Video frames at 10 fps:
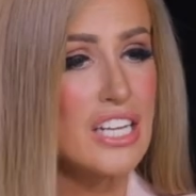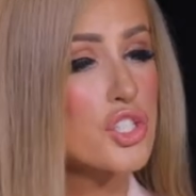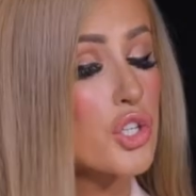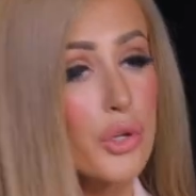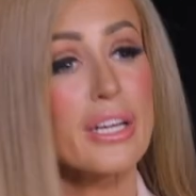
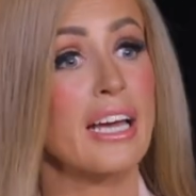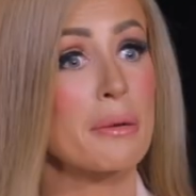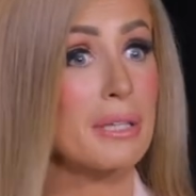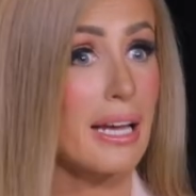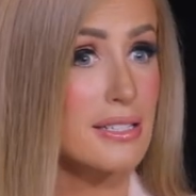to
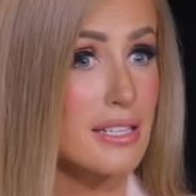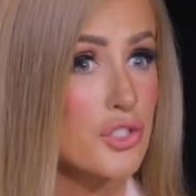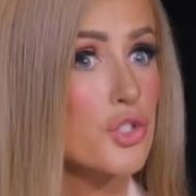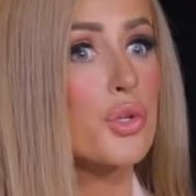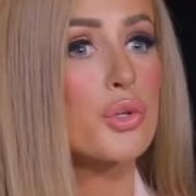enable
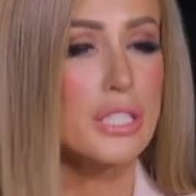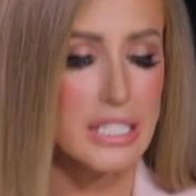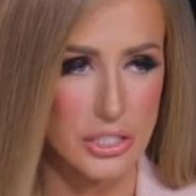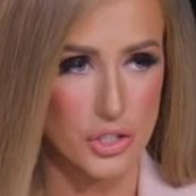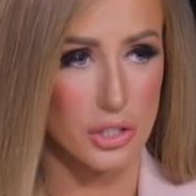access to the
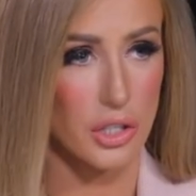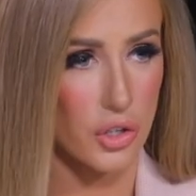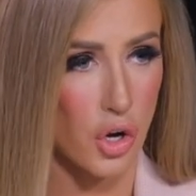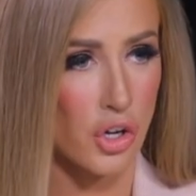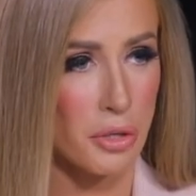digital
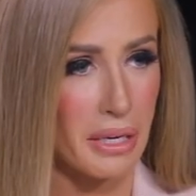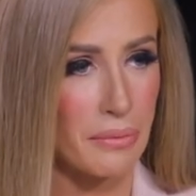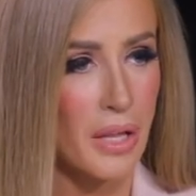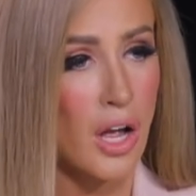economy?